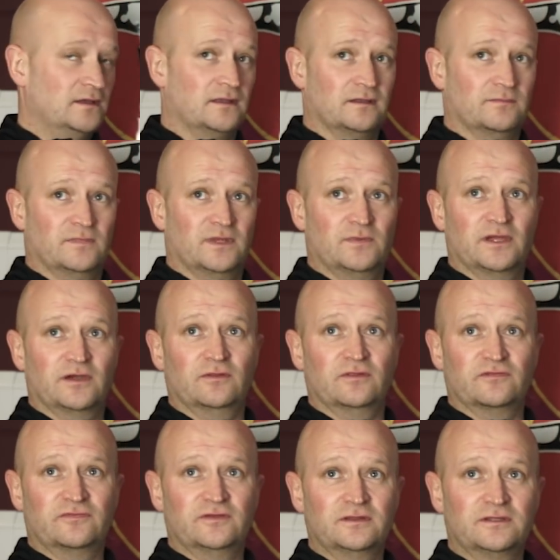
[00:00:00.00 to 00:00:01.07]
and maybe how
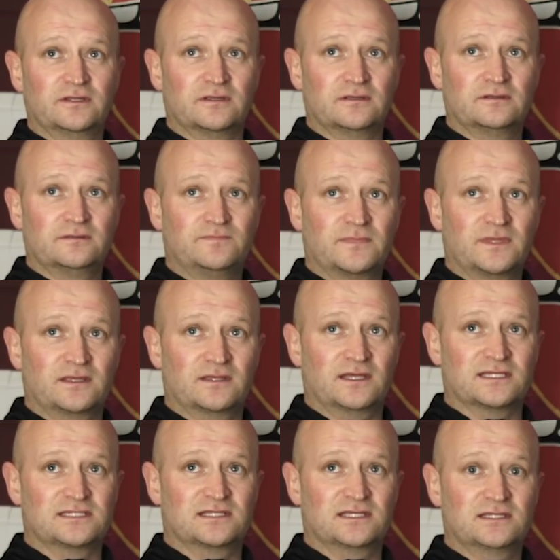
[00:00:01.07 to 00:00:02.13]
they're feeling at
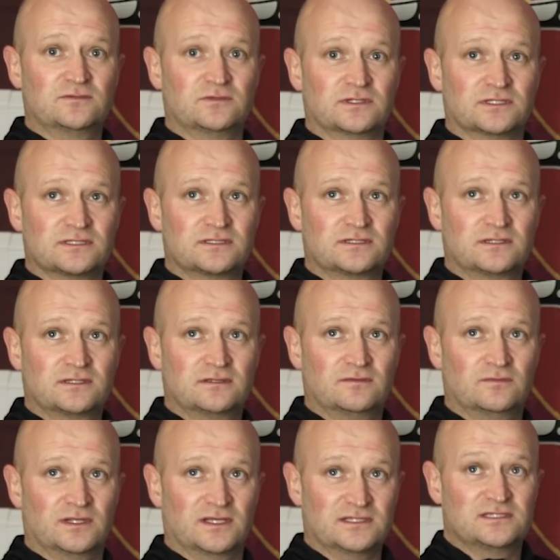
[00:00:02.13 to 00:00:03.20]
that stage when it
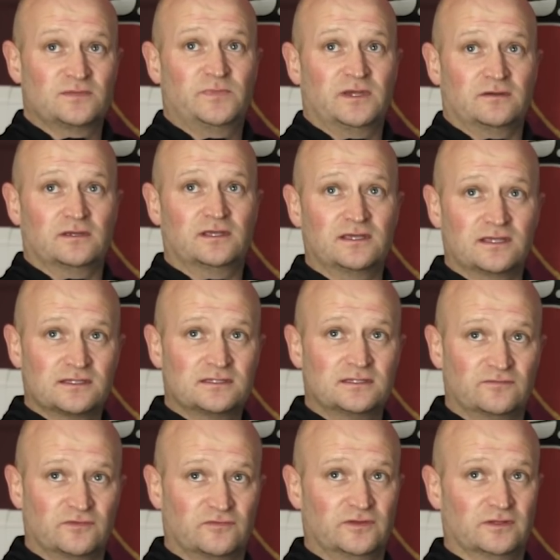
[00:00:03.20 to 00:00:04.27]
is the penalty kicks.
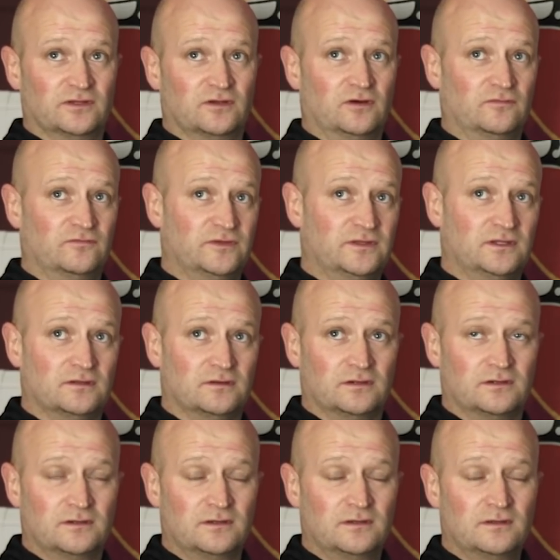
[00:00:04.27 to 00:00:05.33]
If they're feeling confident
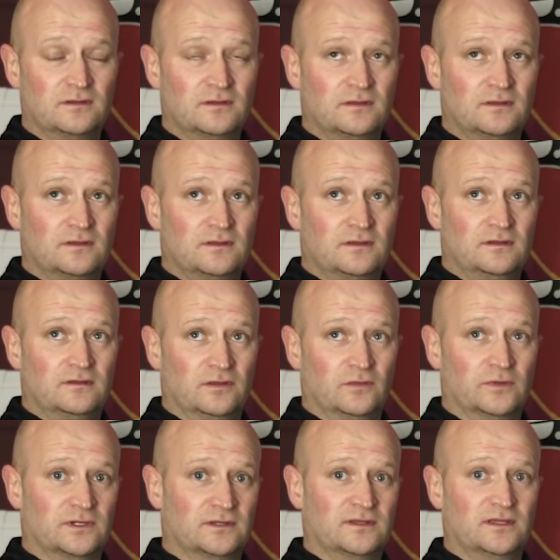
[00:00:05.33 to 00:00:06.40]
or they
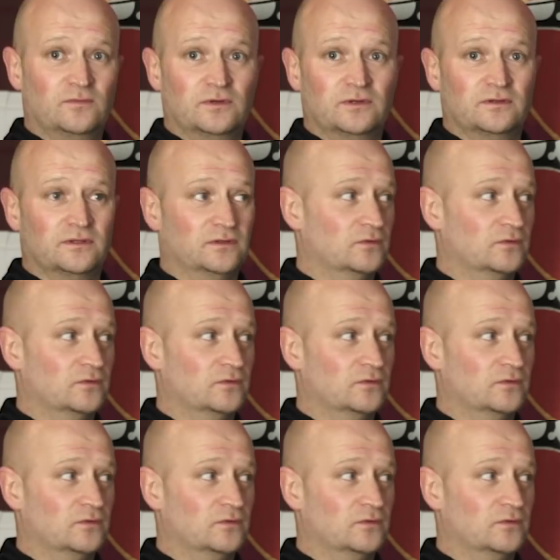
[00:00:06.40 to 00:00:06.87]
want to take one or they